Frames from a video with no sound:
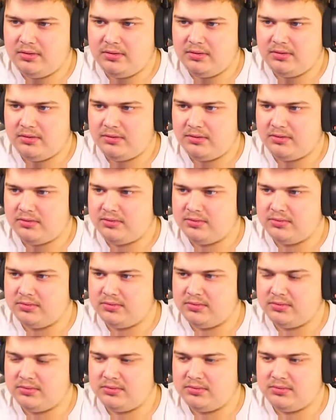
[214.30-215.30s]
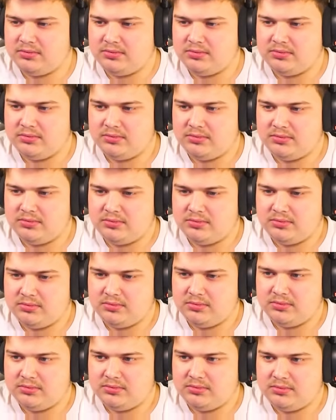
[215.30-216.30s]

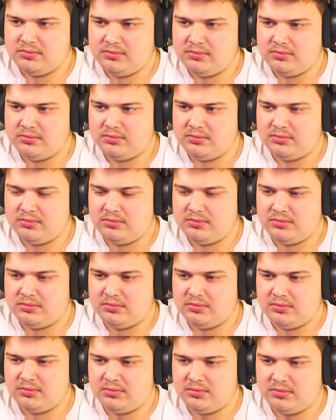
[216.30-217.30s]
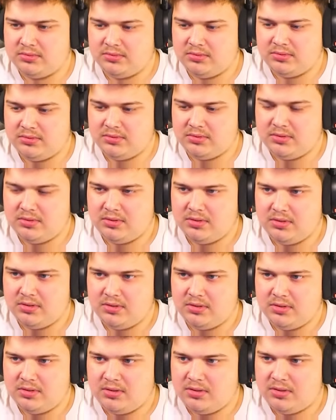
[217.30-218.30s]

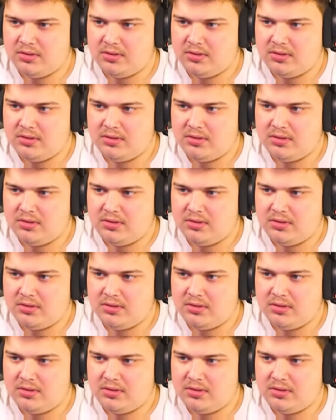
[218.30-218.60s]
(no one is talking)